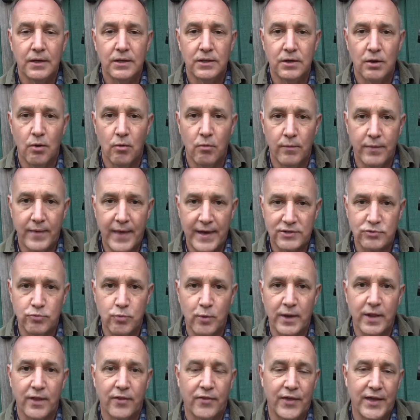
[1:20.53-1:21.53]
you know, that's
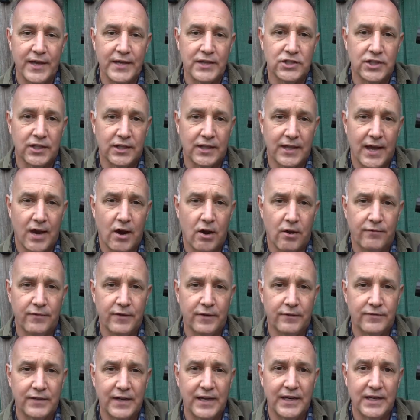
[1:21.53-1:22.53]
one of the things that the
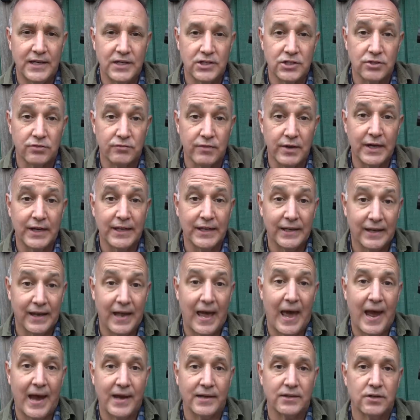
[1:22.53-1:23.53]
AR-15 has really
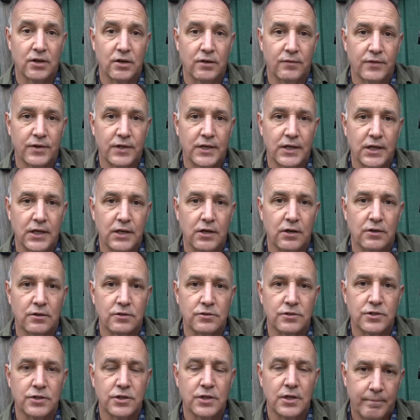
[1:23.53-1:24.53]
lacked over the
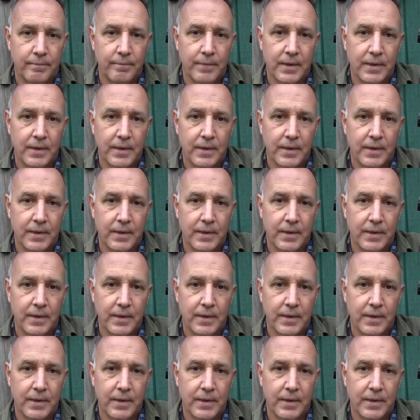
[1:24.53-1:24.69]
years